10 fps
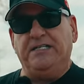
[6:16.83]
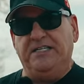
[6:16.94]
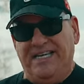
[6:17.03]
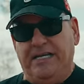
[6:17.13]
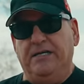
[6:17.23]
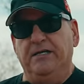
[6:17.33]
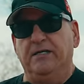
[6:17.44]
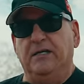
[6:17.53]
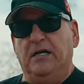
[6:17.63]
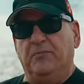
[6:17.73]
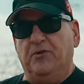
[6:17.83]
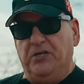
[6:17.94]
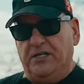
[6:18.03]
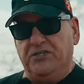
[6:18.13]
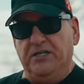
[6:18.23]
eighteen uh,
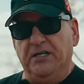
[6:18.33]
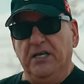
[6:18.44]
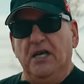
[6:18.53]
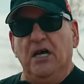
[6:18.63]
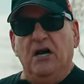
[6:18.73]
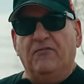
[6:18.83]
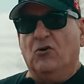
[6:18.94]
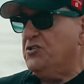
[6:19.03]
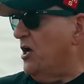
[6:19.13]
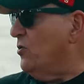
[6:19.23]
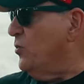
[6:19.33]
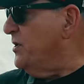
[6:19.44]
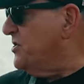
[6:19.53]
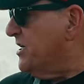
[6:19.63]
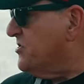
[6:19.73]
production. Of course, all the
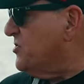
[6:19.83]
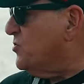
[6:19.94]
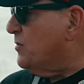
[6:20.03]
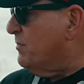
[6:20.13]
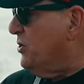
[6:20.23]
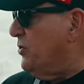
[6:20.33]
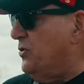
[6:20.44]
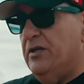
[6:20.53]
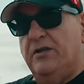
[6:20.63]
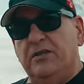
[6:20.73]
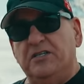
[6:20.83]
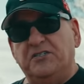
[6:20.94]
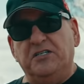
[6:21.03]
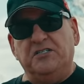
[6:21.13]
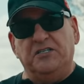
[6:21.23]
Winchesters were blued. This
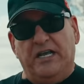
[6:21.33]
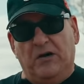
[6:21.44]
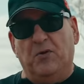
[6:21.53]
is now